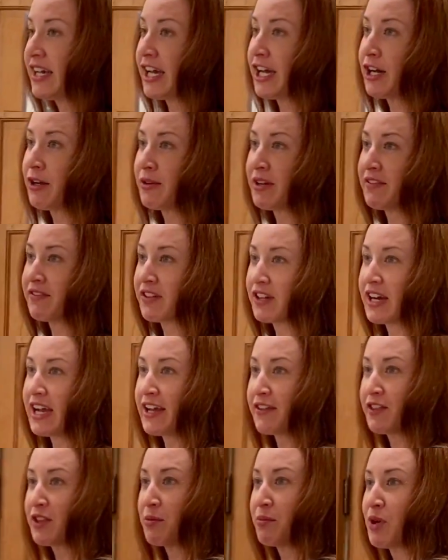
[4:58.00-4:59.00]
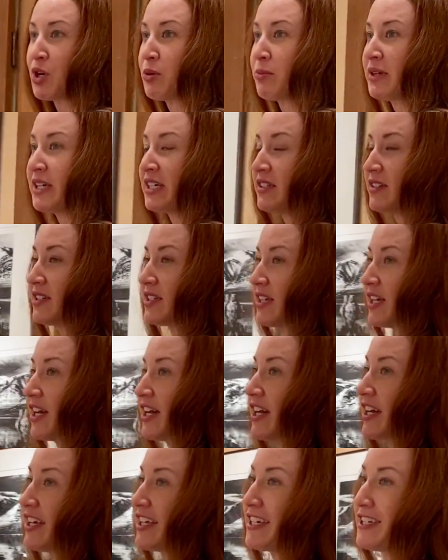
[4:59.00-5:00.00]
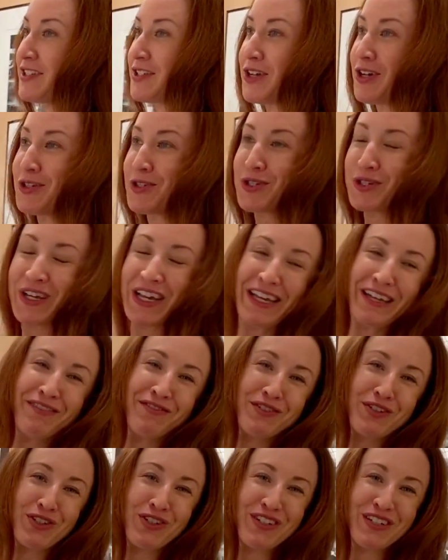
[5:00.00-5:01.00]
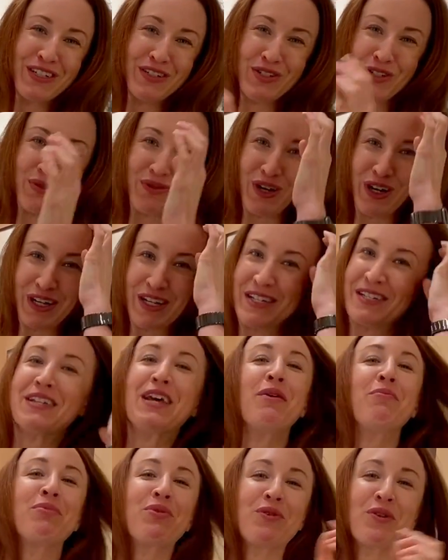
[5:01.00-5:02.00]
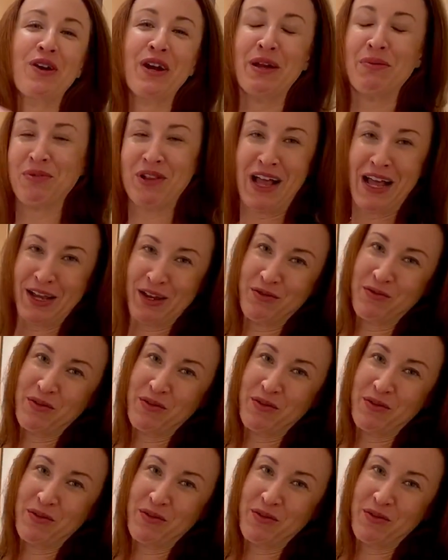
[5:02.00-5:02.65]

However, at the moment, it's also kind of turned into our contemporary black